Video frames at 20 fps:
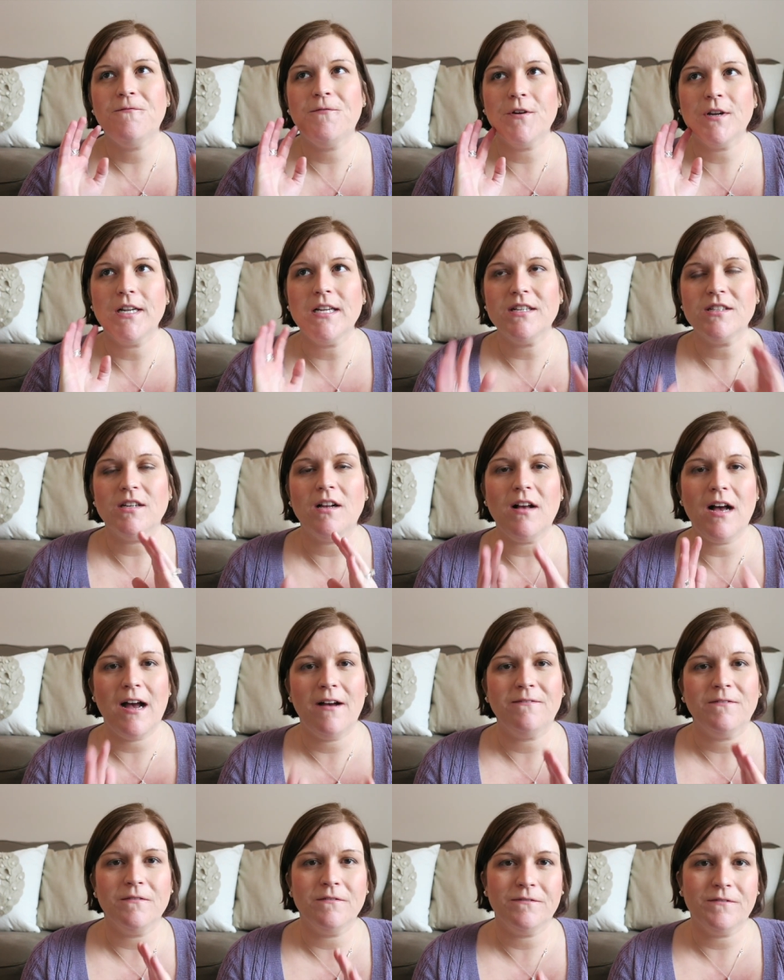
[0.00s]
footage I'll
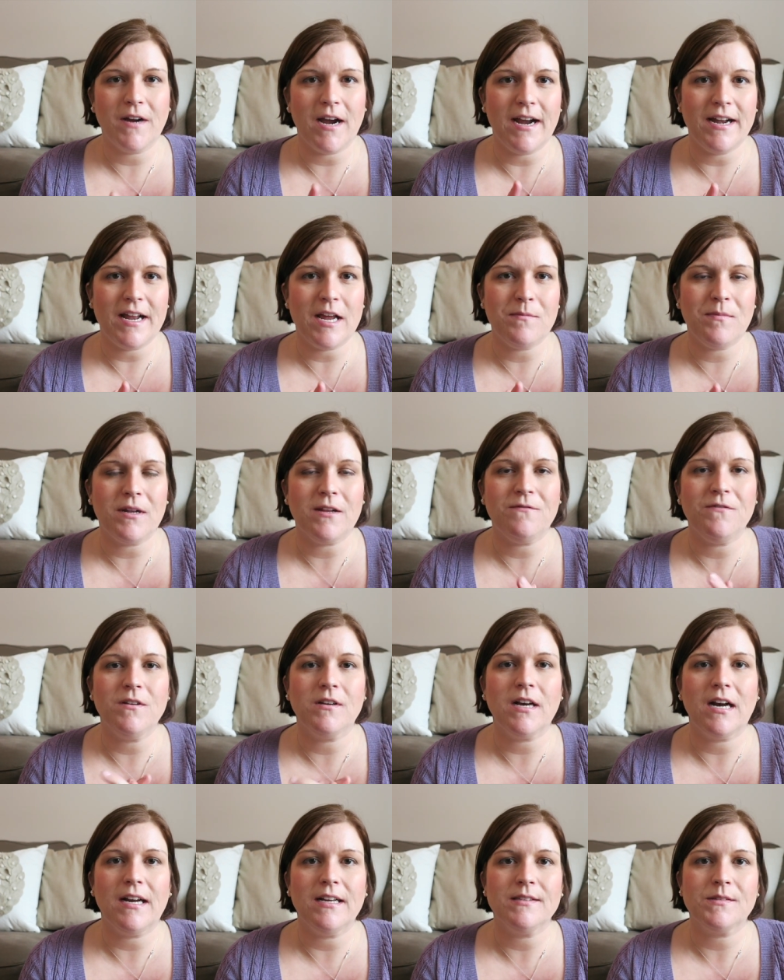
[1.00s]
have from Friday, but if you
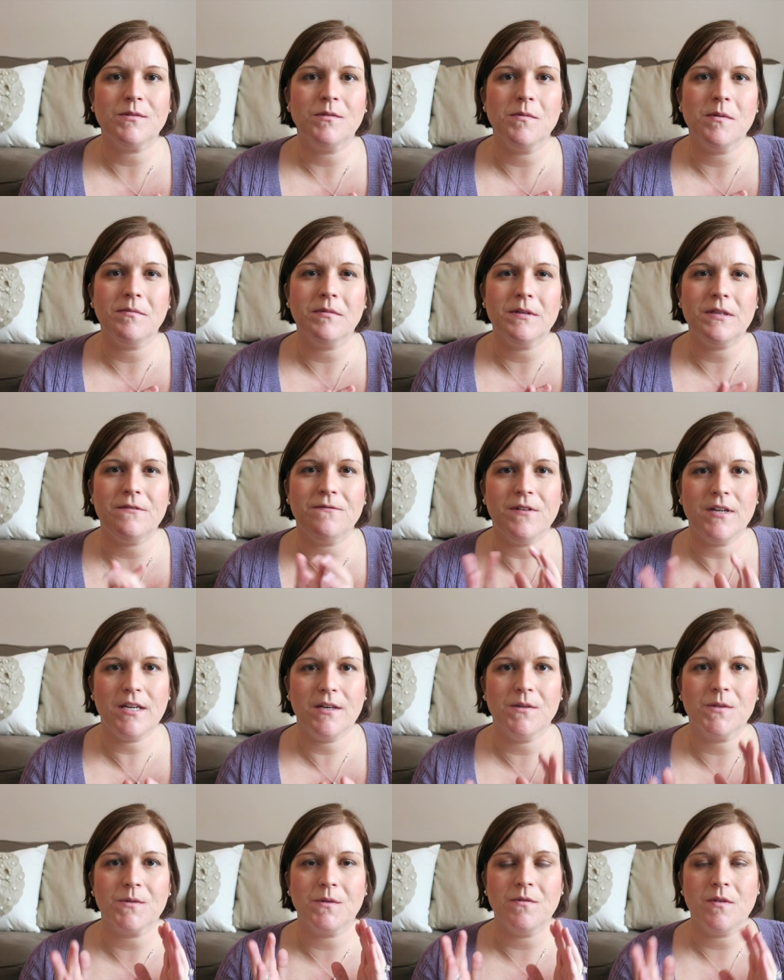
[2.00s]
guys remember the
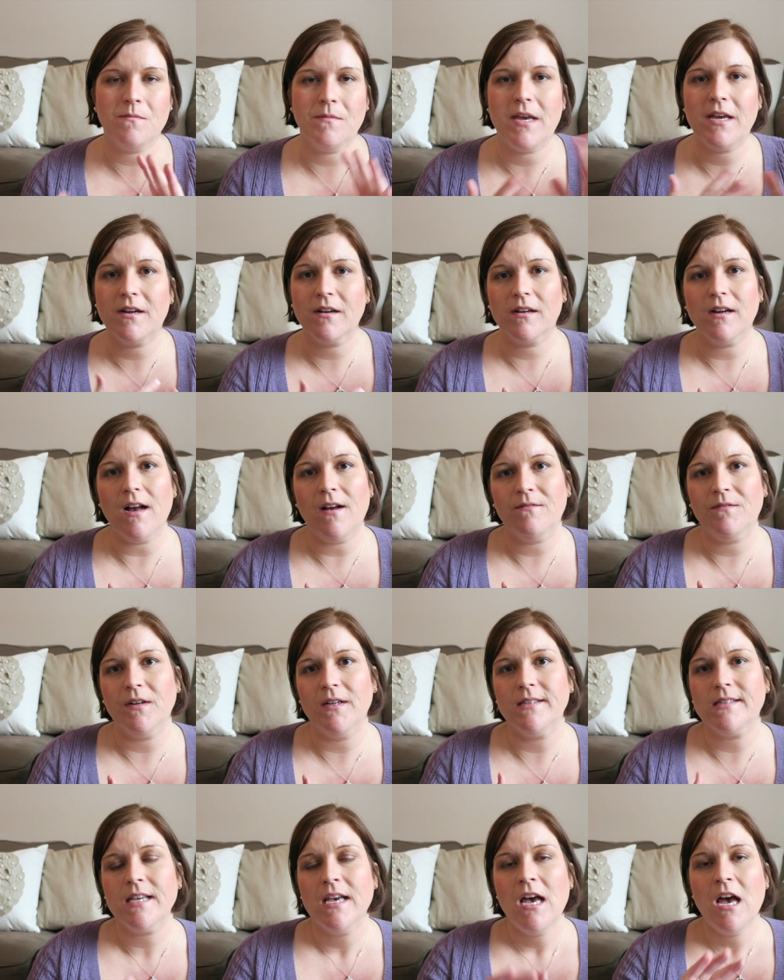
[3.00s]
videos from the Maker
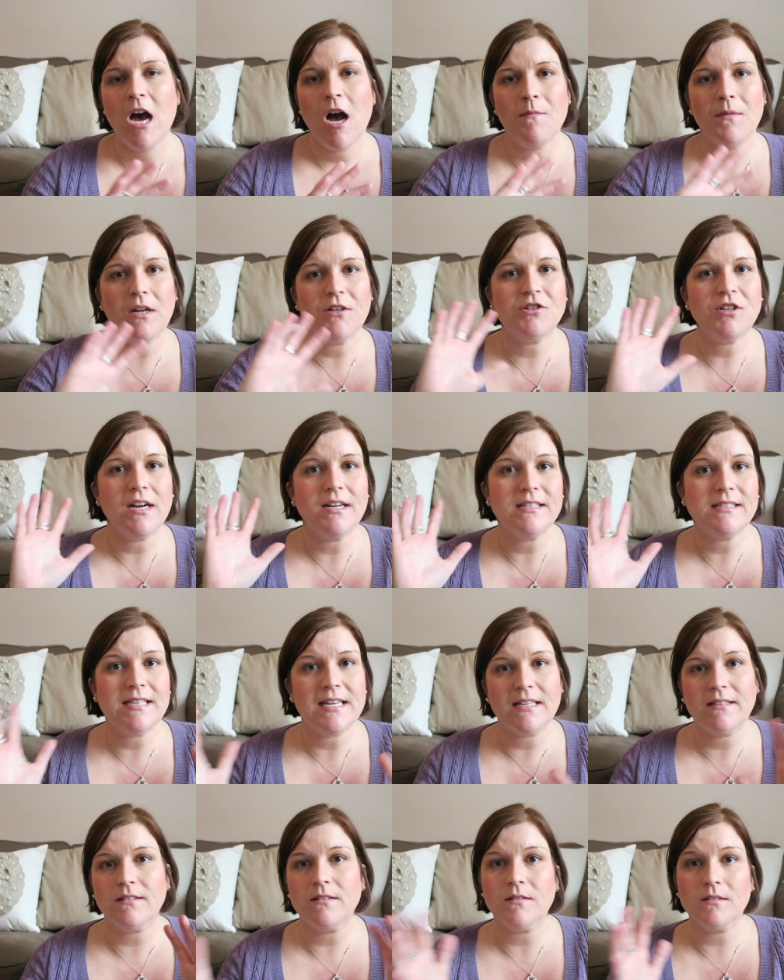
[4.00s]
Conference, I mean, I'll try to
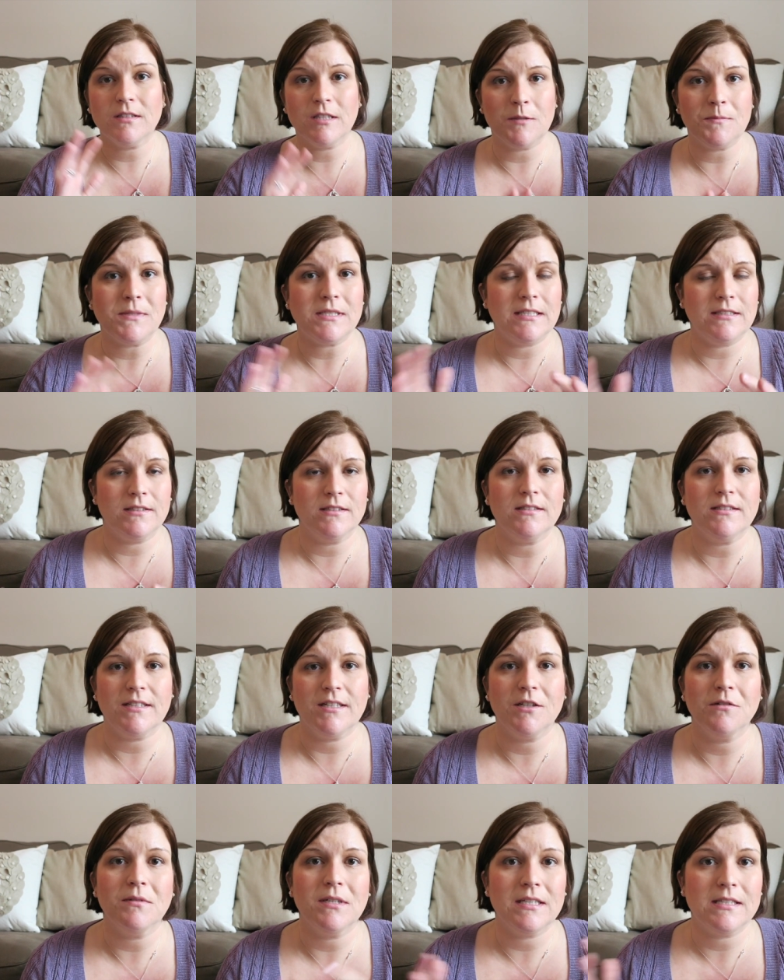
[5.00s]
take little clips here and
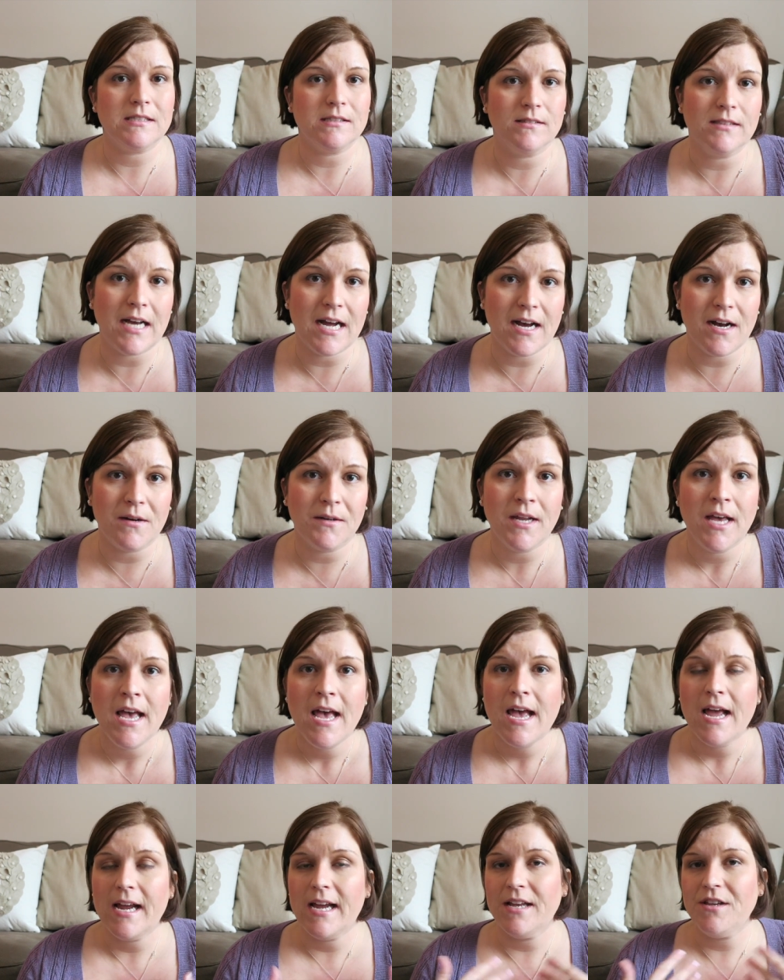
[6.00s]
there when it's allowed,
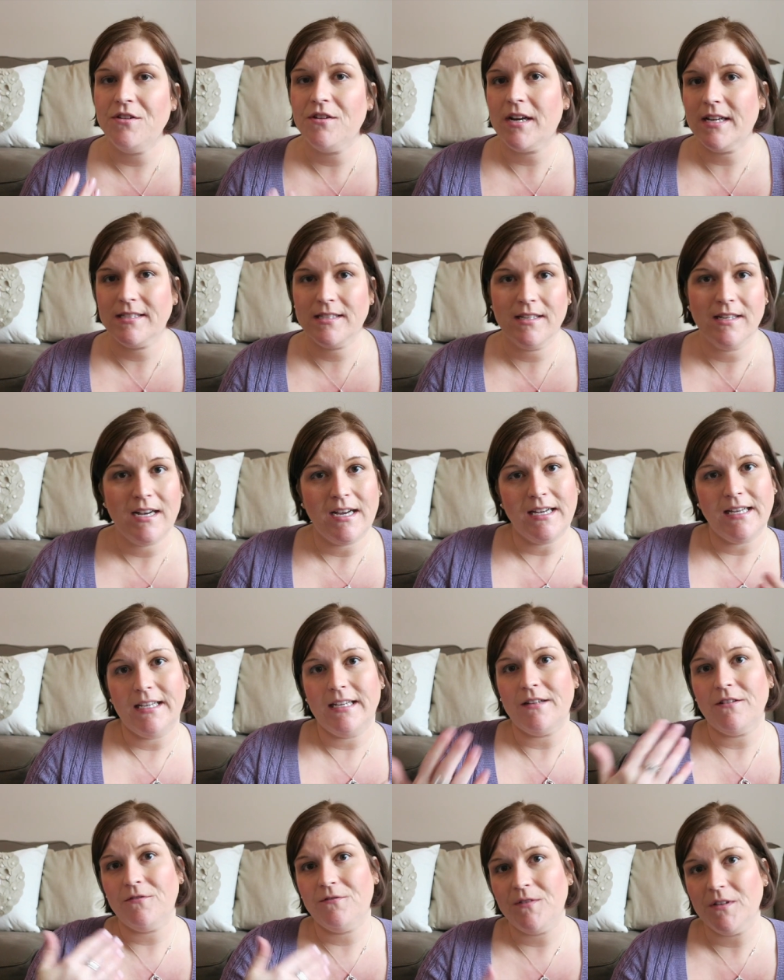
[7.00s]
and you guys can kind of
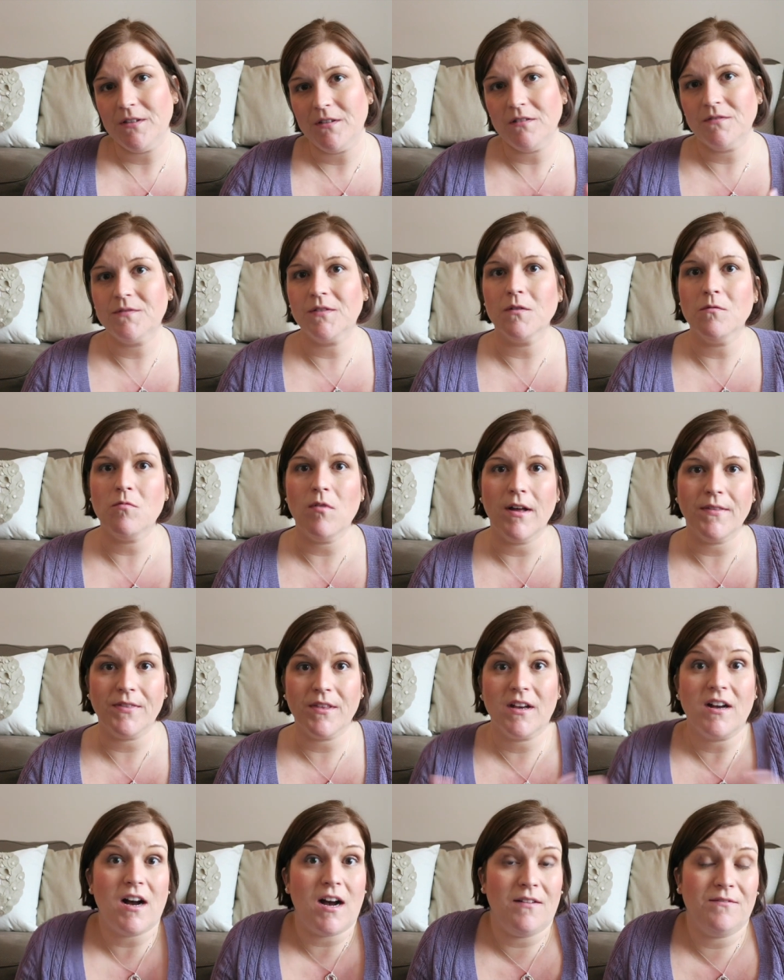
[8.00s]
get a feel for what
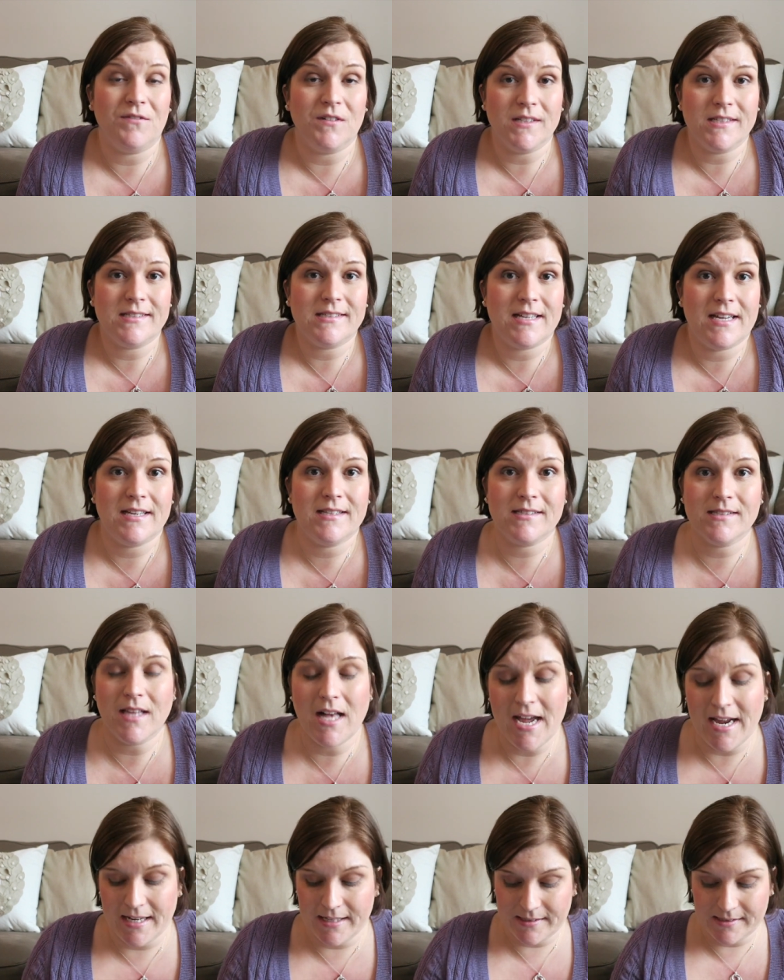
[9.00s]
the conference day is
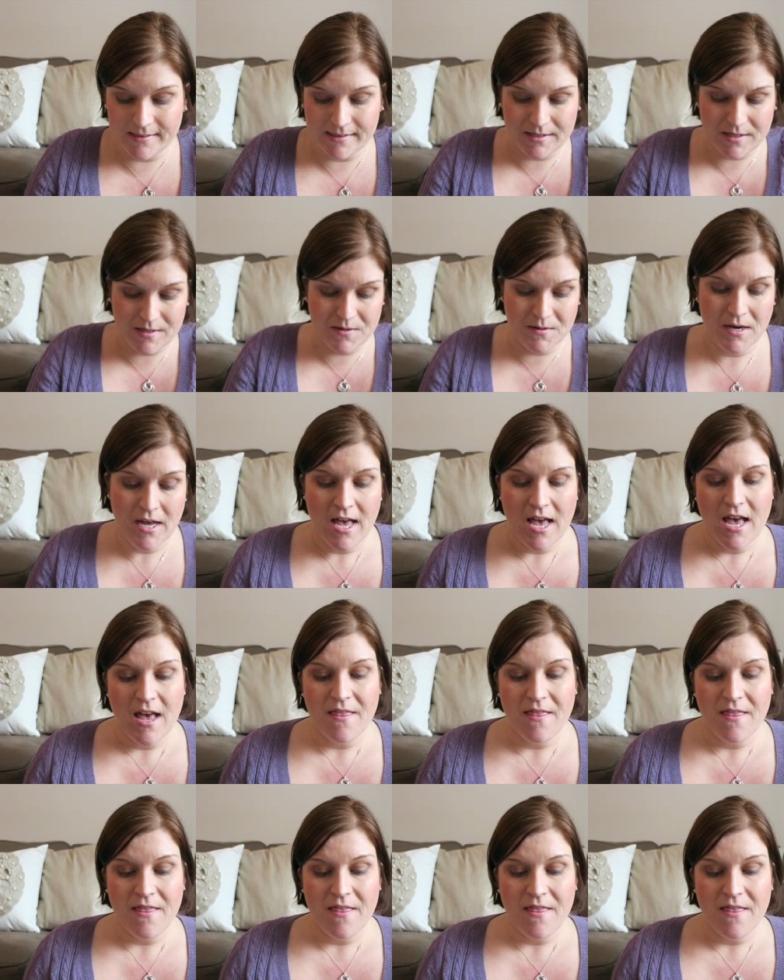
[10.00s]
like. So